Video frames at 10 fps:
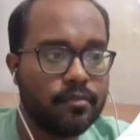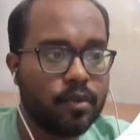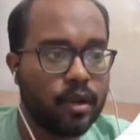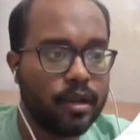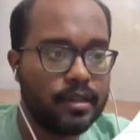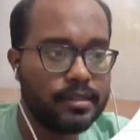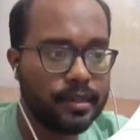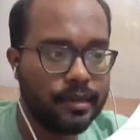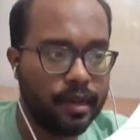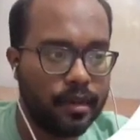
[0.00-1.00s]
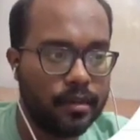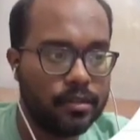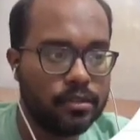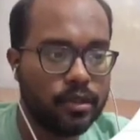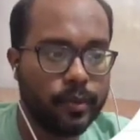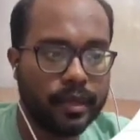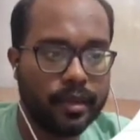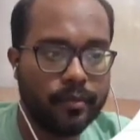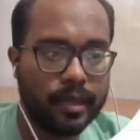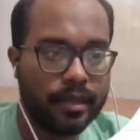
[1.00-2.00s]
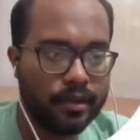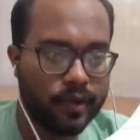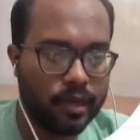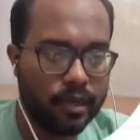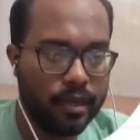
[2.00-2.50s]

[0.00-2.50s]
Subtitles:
more or less done, so we can make it green.